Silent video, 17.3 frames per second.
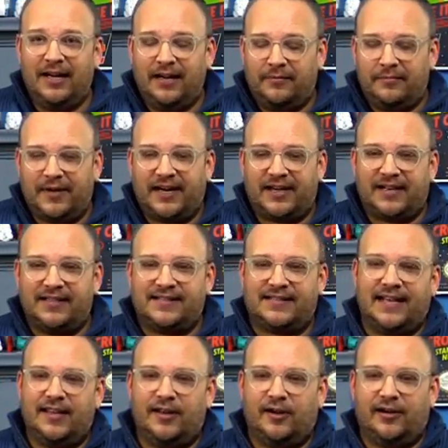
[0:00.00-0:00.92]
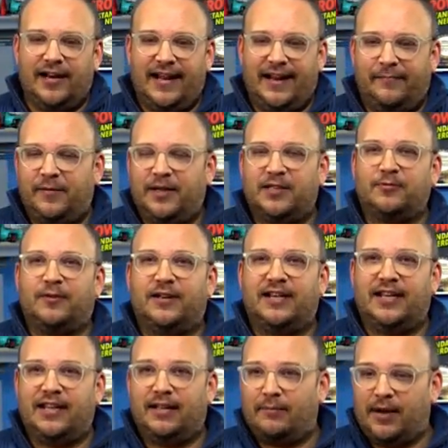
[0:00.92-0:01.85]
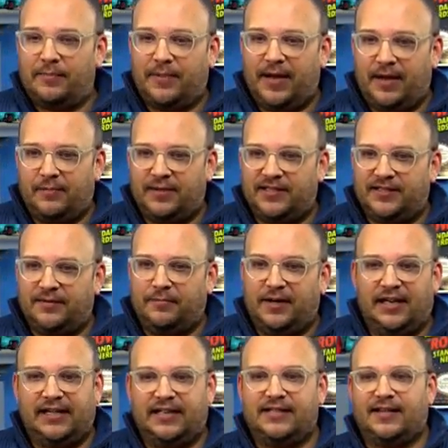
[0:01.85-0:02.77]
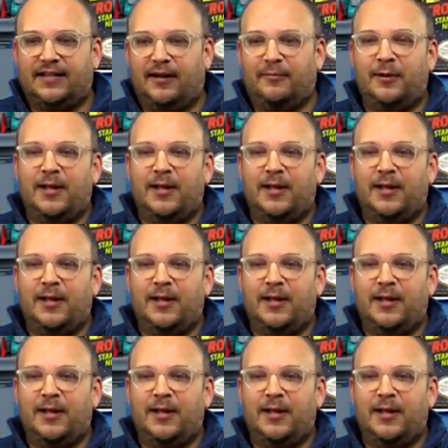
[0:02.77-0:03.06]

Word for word: I'm not going to say their name because one day they might pay me some money. So,